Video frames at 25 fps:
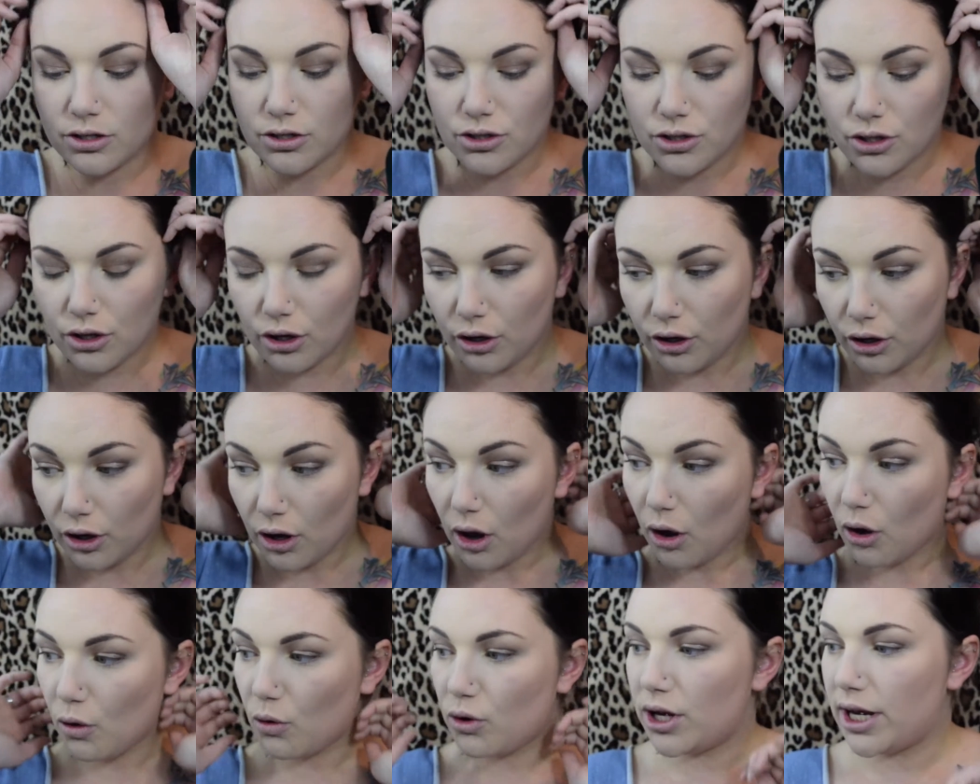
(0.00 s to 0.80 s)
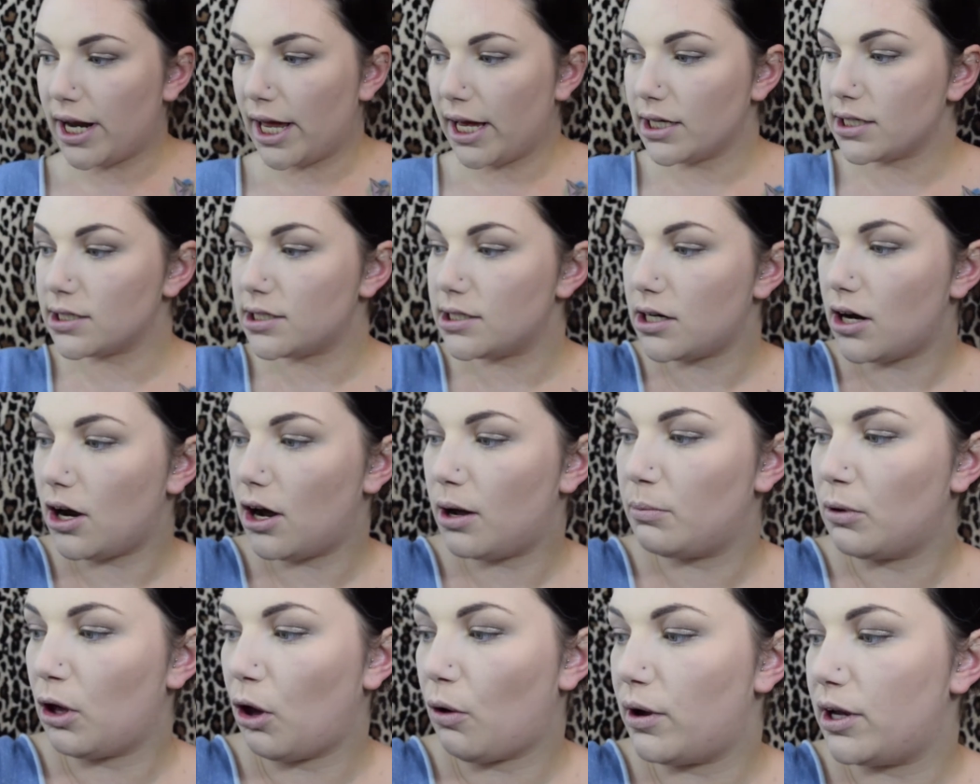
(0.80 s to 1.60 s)
So next
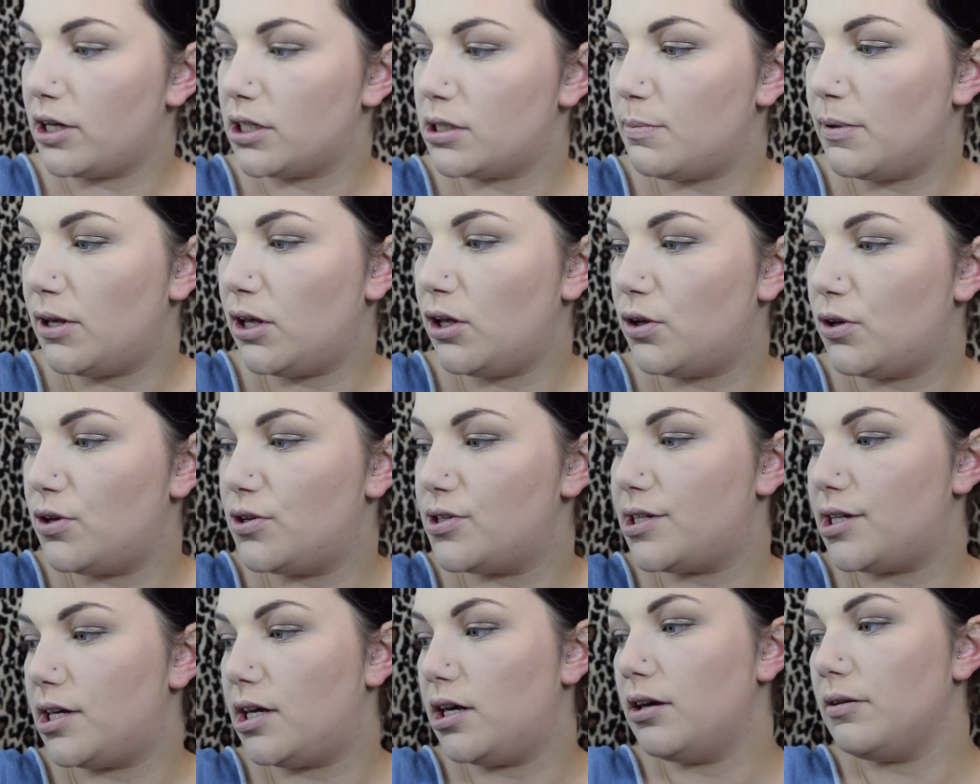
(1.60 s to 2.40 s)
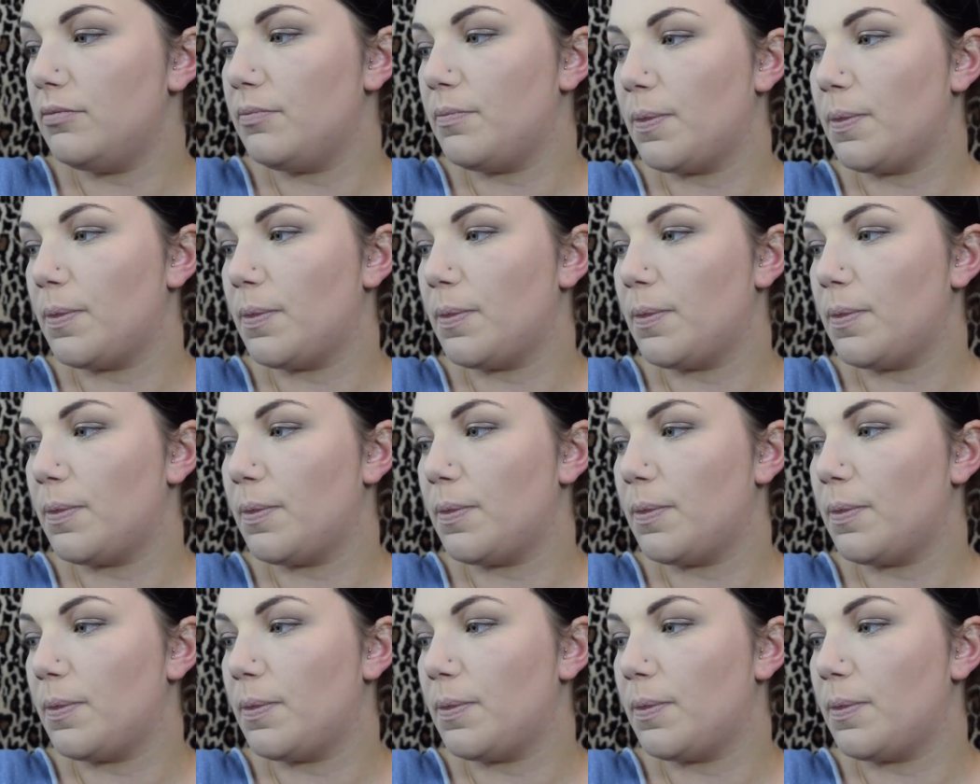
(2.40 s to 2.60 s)
I'm going to be using